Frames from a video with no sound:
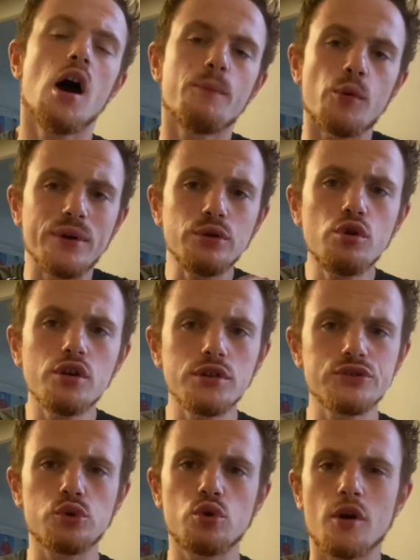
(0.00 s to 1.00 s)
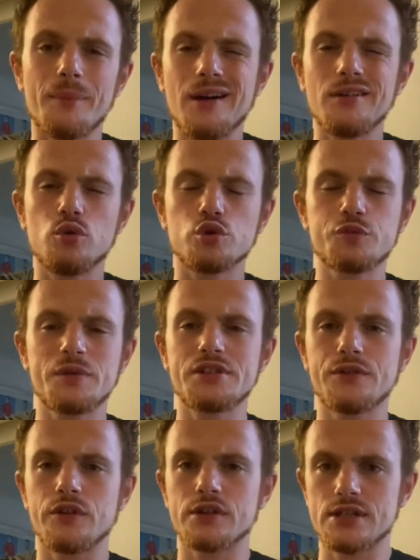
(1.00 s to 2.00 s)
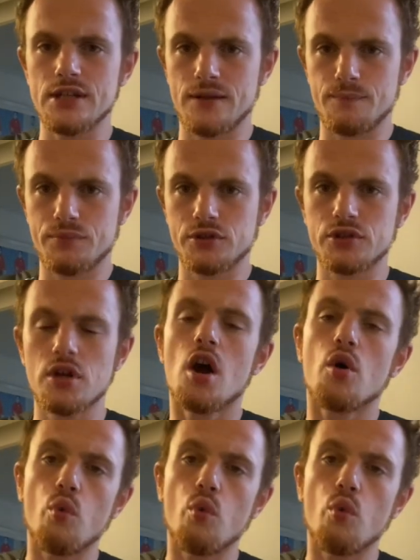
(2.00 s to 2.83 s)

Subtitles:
But we're not going to talk about little specific tips.